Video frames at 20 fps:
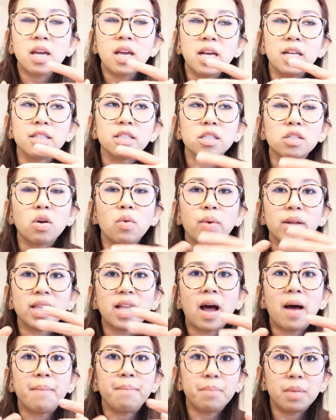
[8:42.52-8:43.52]
And so what
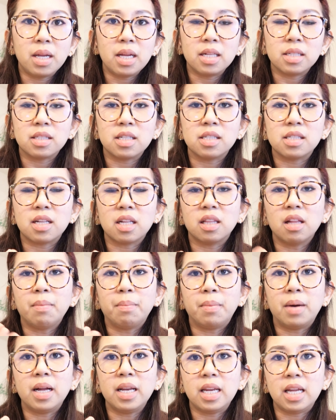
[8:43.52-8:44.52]
that means is that the
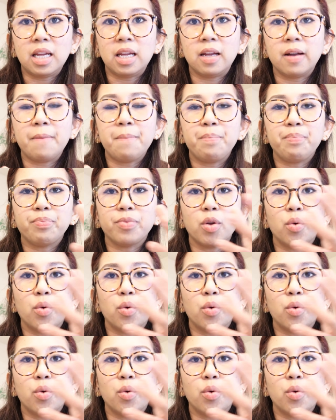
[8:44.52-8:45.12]
money,